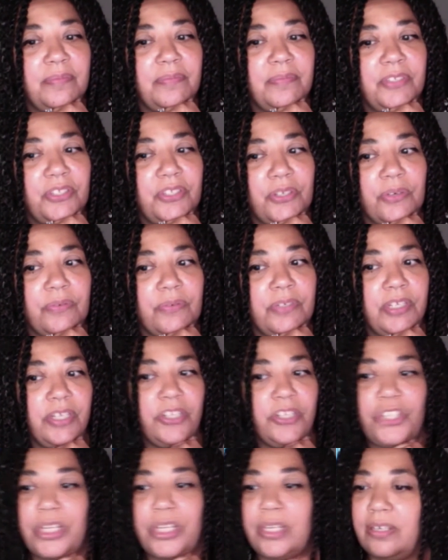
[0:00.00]
so
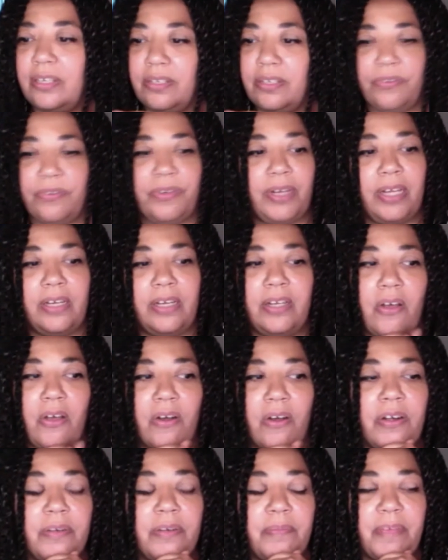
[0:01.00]
teaching and creating
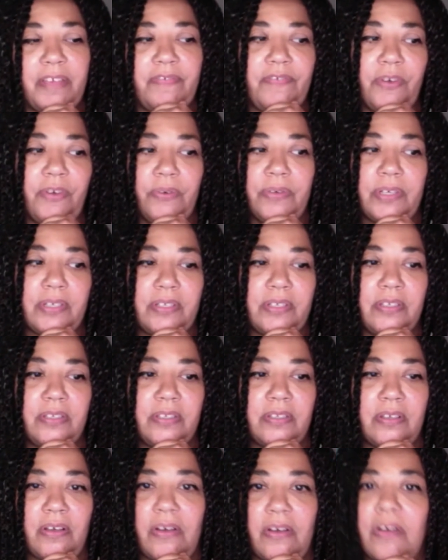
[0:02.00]
art, my
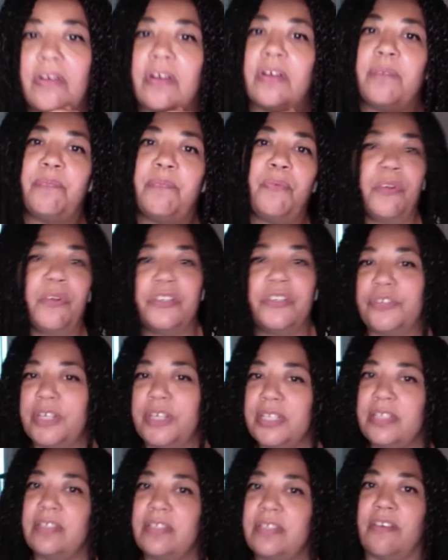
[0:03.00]
focus are
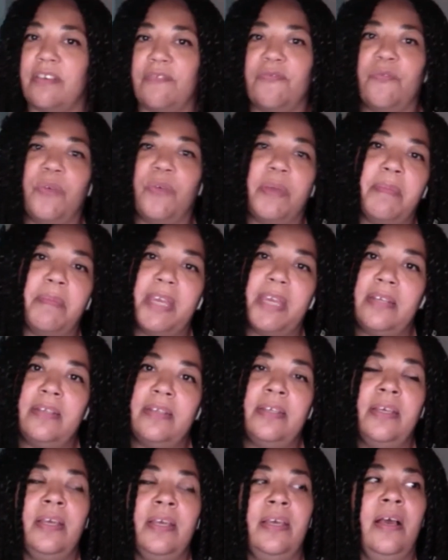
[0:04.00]
portraits of women.